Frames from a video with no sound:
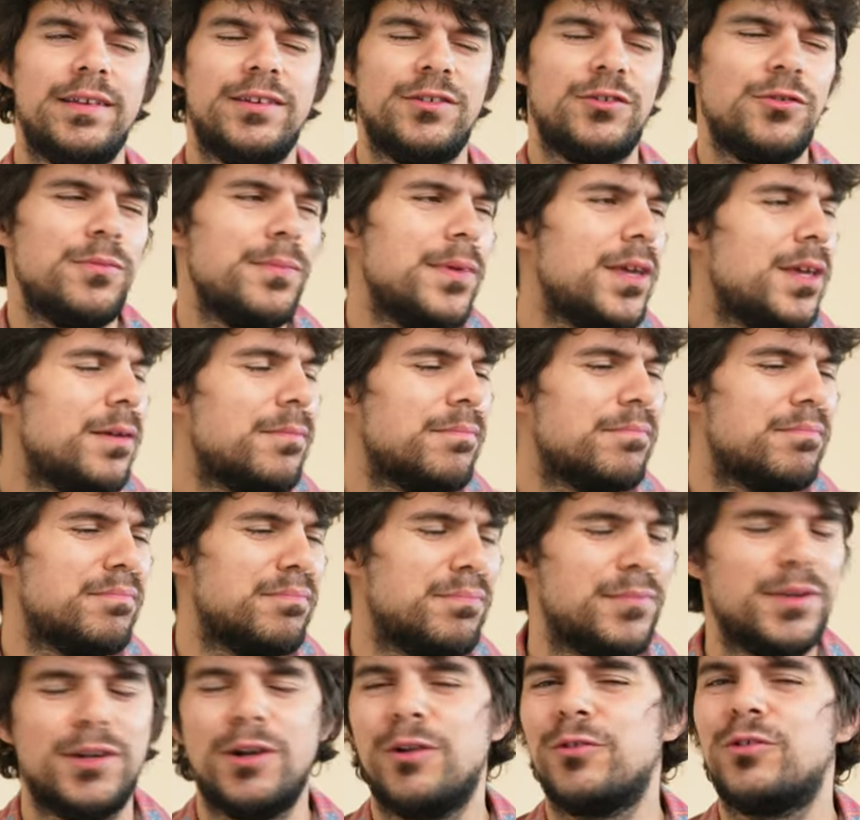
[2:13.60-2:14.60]
To me,
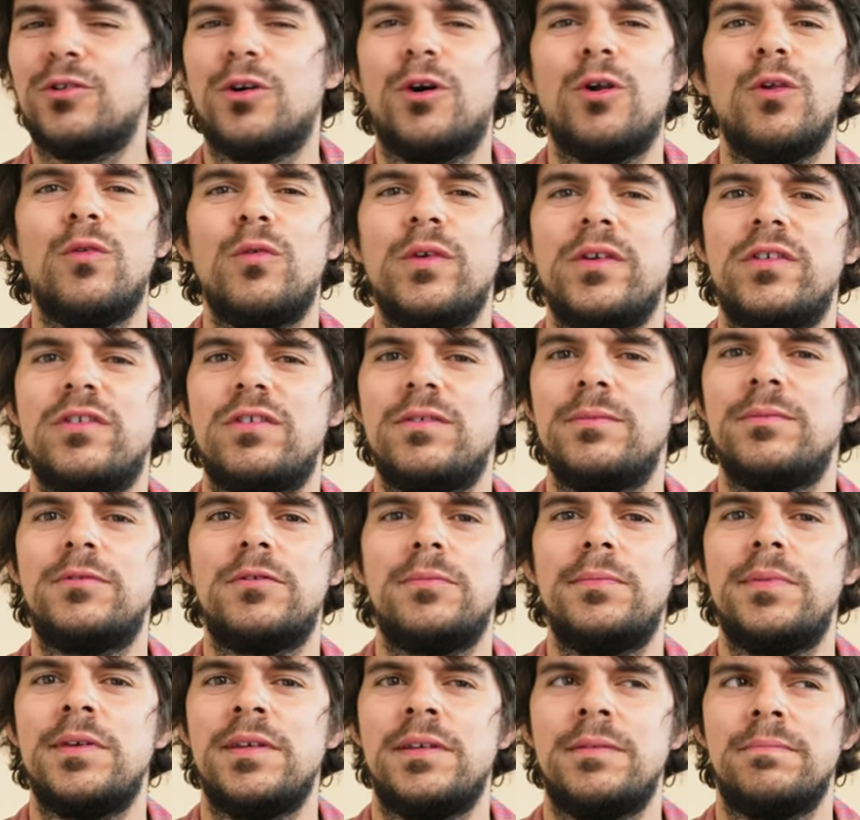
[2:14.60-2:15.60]
Minolta always seemed
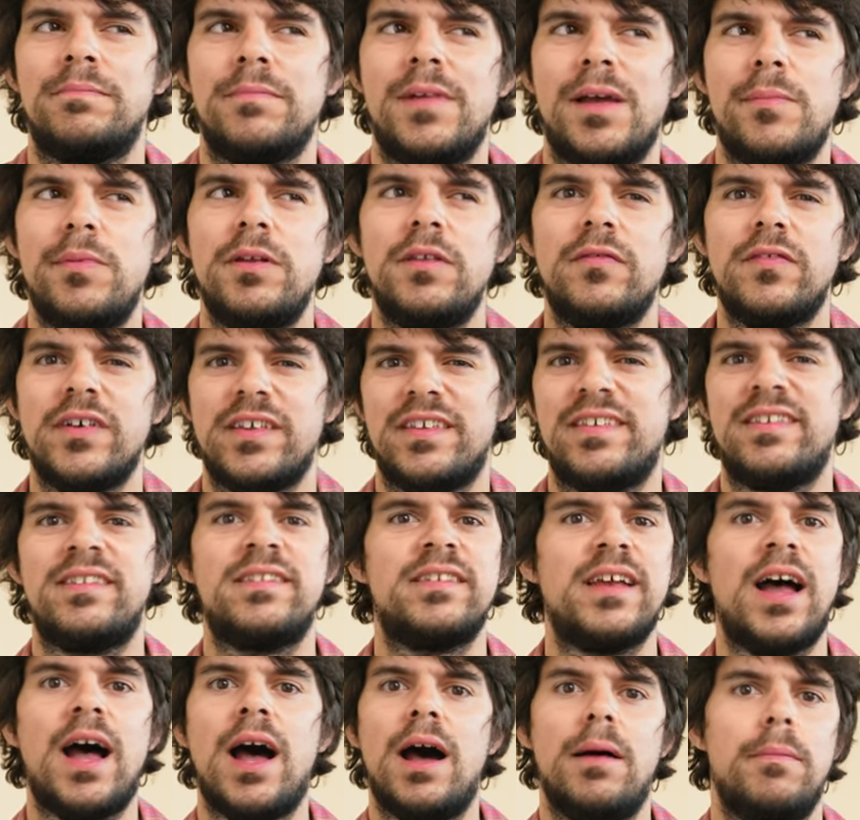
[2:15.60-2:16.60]
to be a bit of a
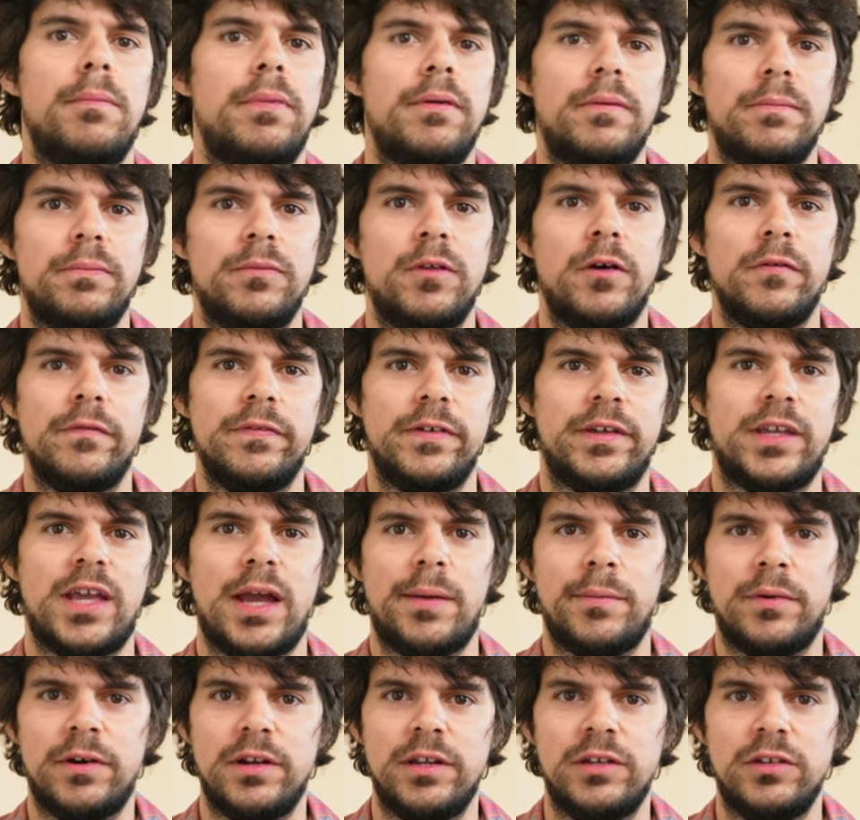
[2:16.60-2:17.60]
Saab of the
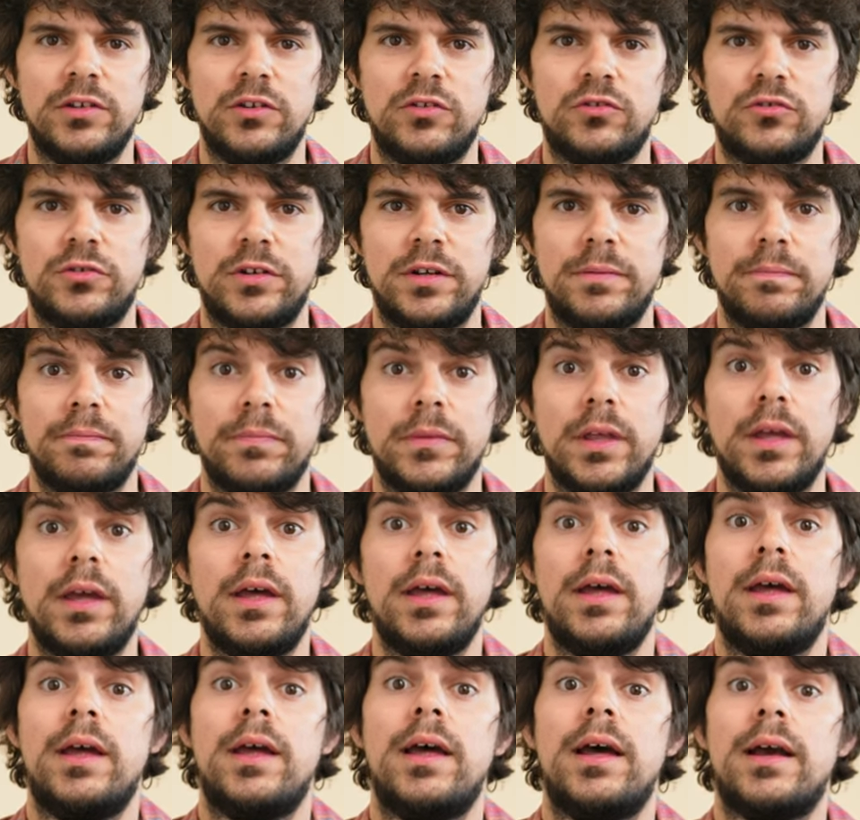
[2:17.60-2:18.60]
camera industry,
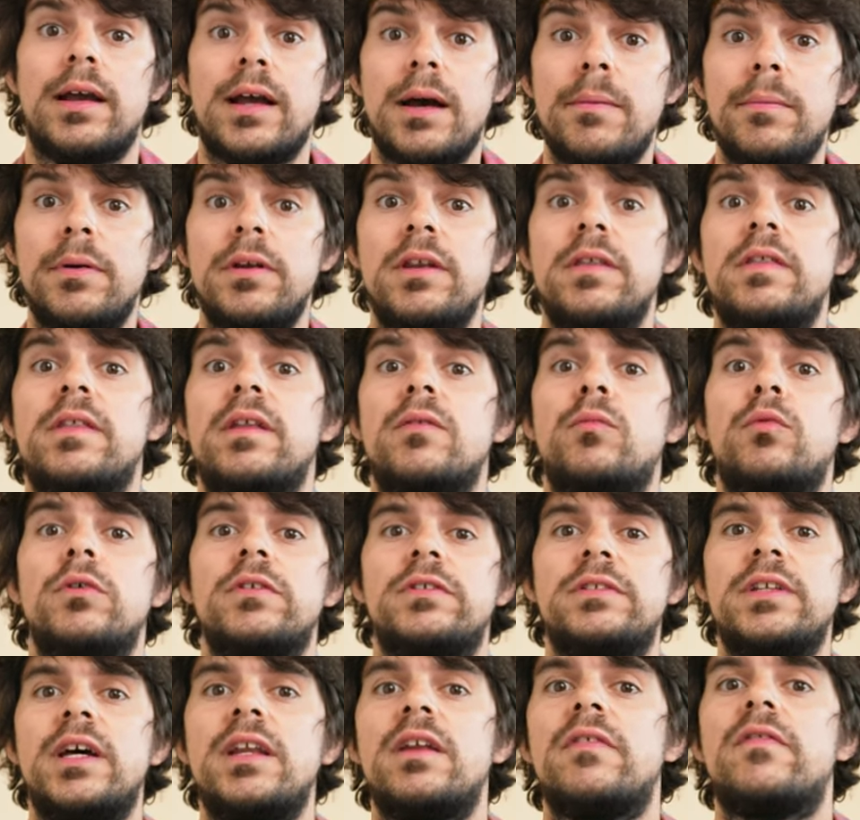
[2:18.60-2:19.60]
a company that
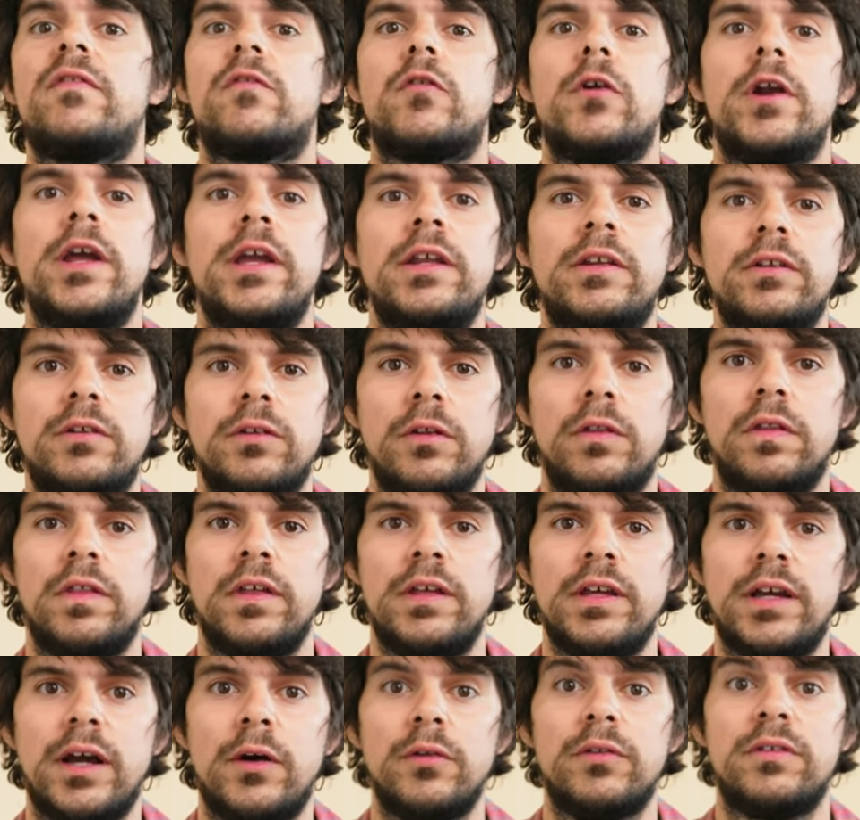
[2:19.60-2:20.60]
was not afraid to
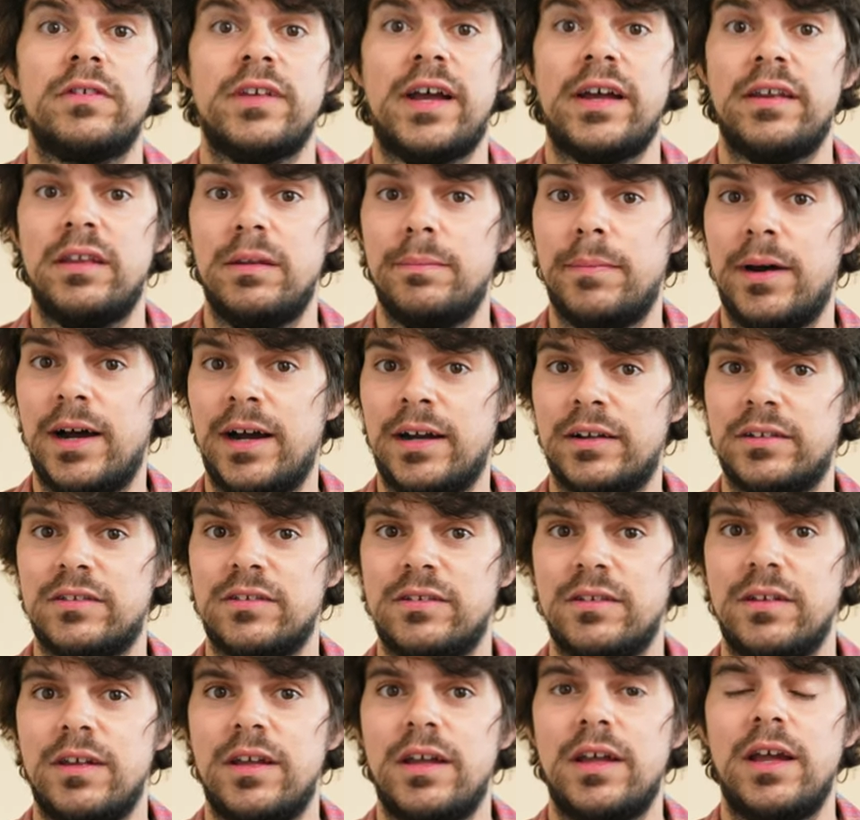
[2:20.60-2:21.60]
think outside the
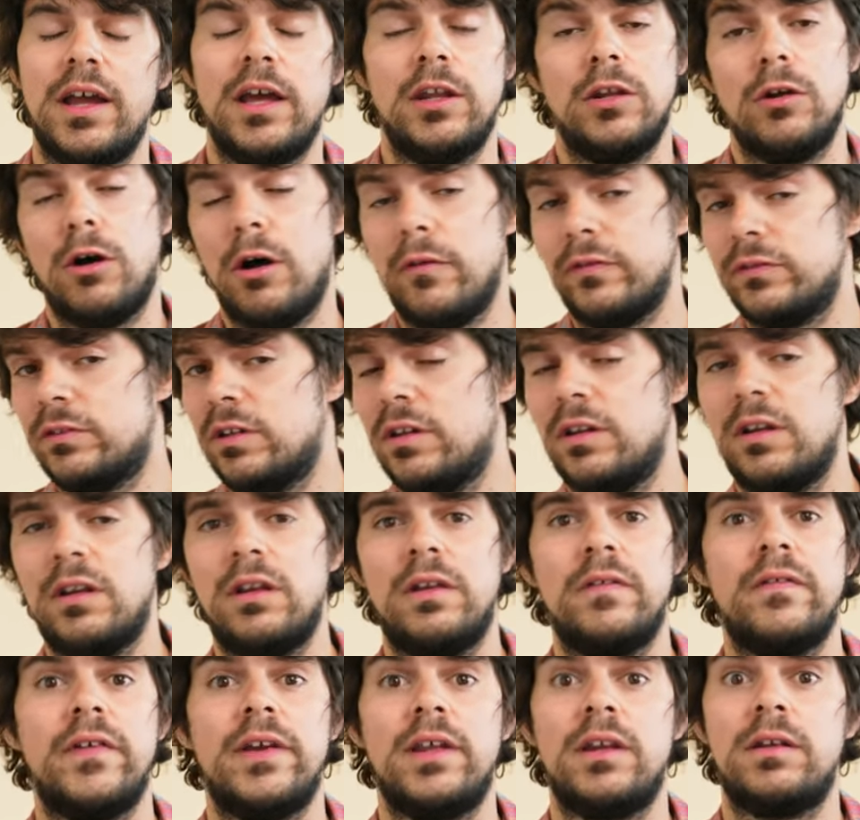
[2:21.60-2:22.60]
box and often
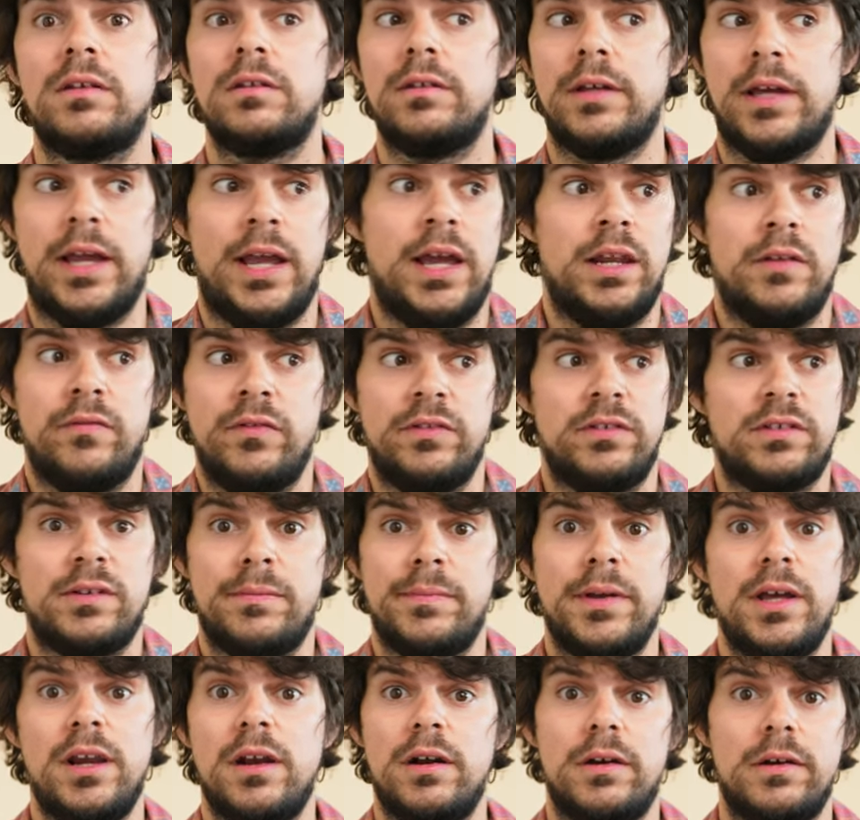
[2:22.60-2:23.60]
innovated ahead of its
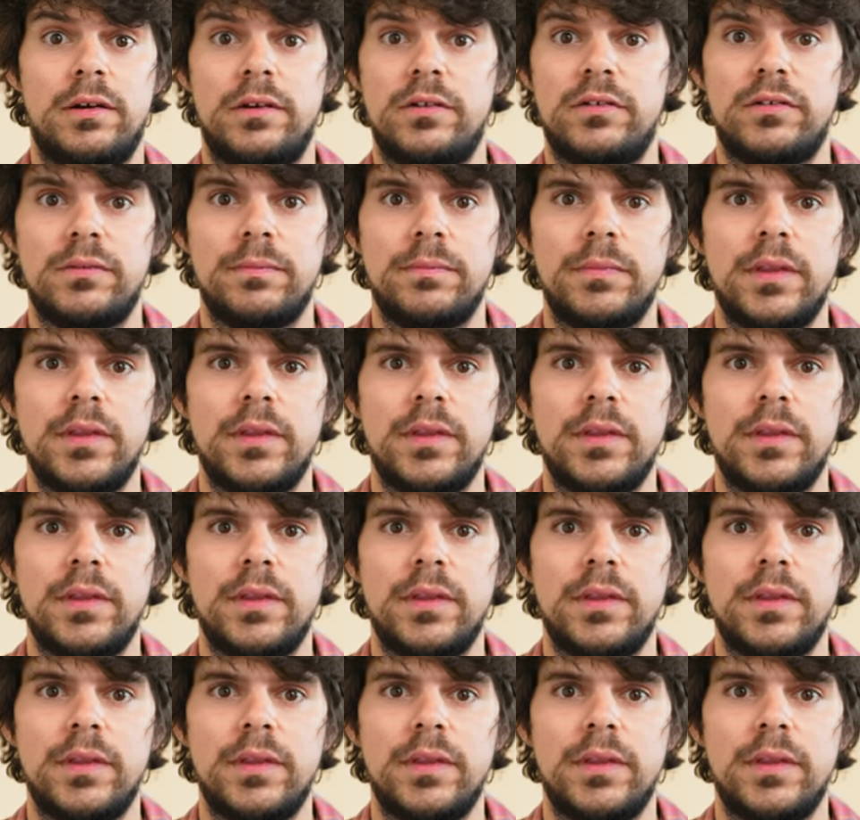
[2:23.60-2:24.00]
competitors,